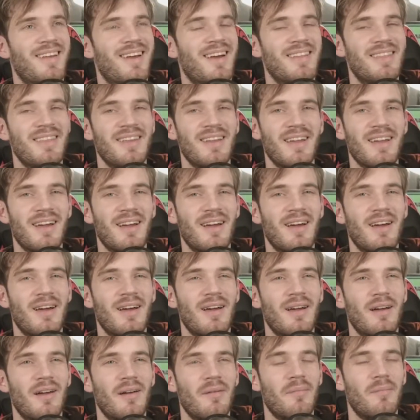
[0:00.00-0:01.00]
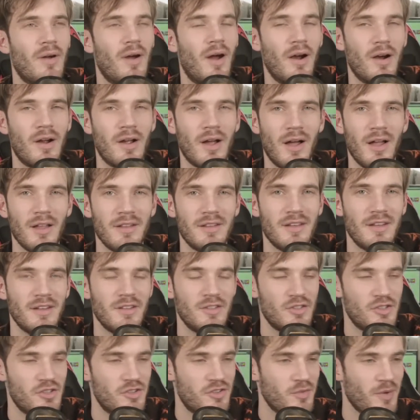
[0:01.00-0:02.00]
I think uh, our
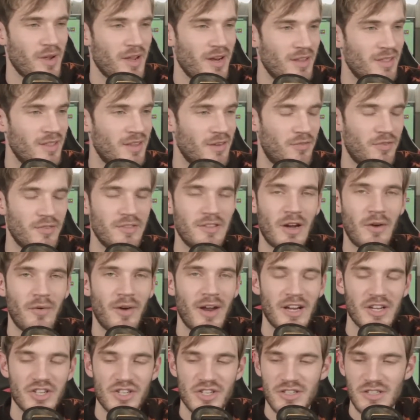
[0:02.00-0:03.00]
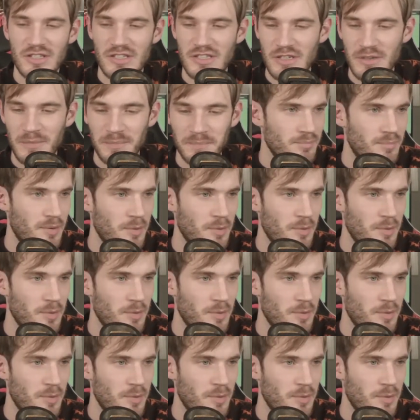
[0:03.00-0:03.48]
content swayed in different directions.